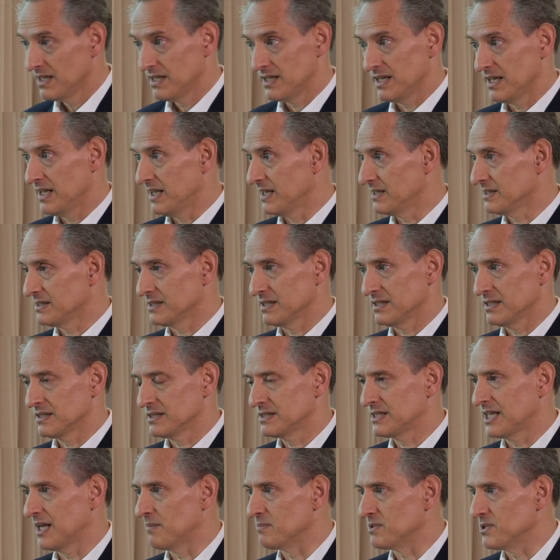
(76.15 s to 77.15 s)
There's
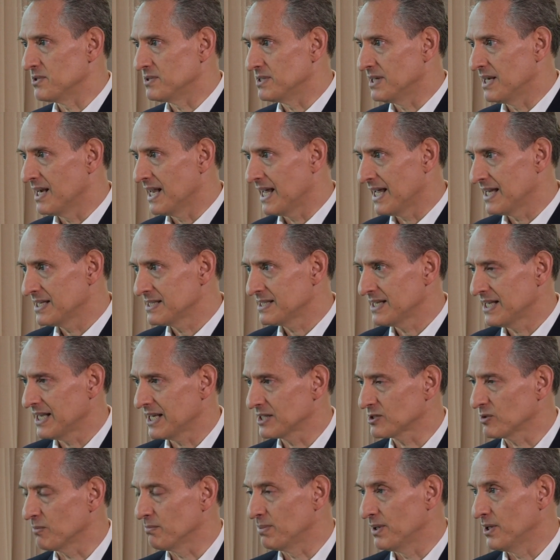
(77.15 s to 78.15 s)
stamp duty land
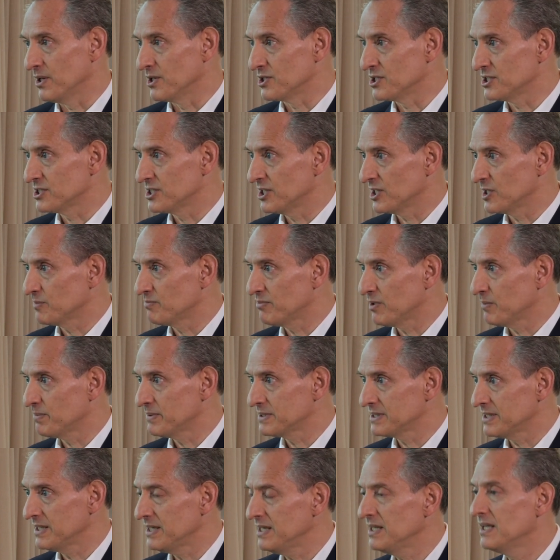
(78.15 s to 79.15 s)
tax on purchasing the
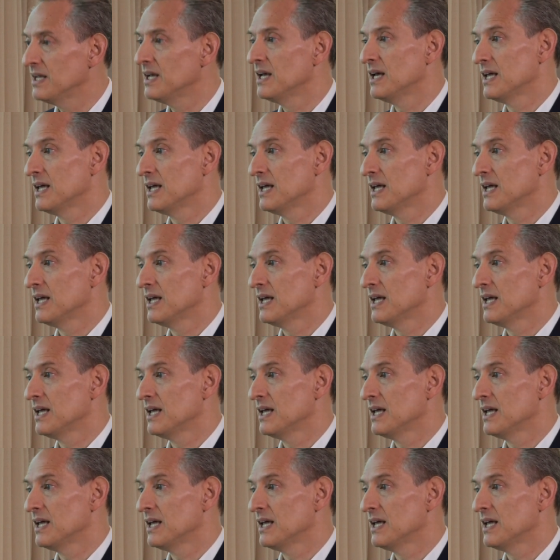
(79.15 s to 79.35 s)
property,